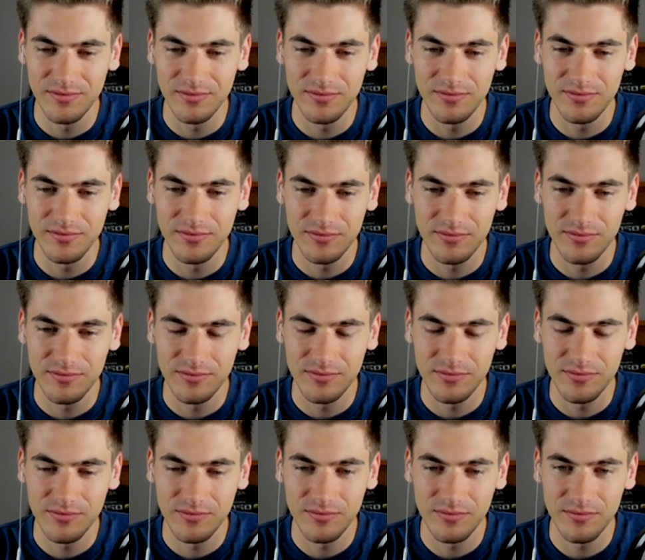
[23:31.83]

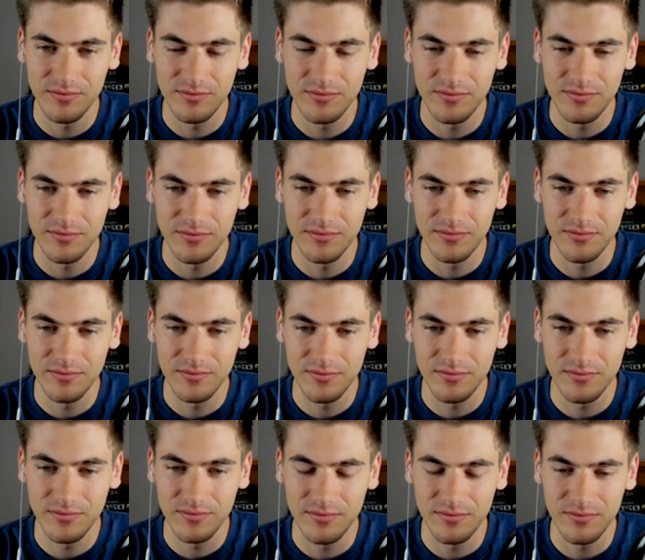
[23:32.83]

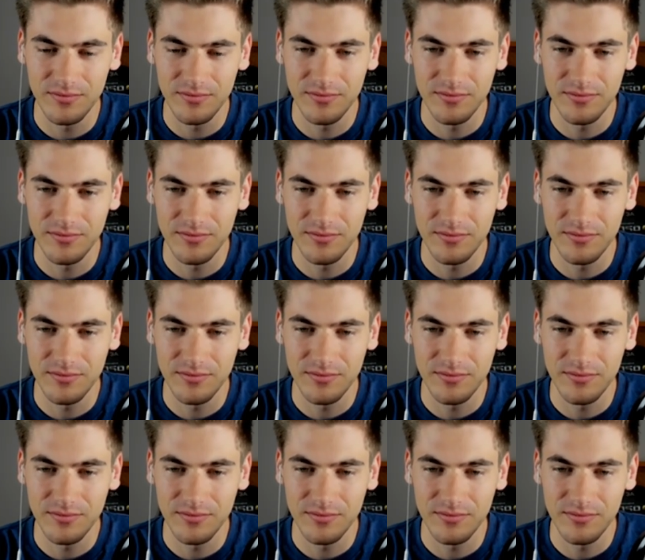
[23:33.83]
(not speaking)